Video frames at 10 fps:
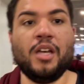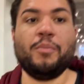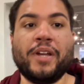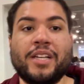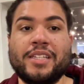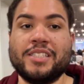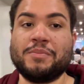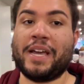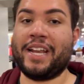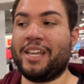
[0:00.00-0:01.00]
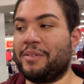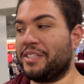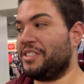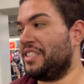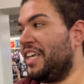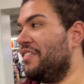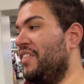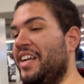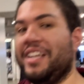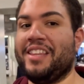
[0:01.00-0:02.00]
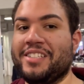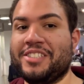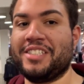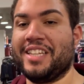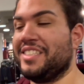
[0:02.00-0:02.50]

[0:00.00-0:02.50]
Apparently it's my day because she can't find anything she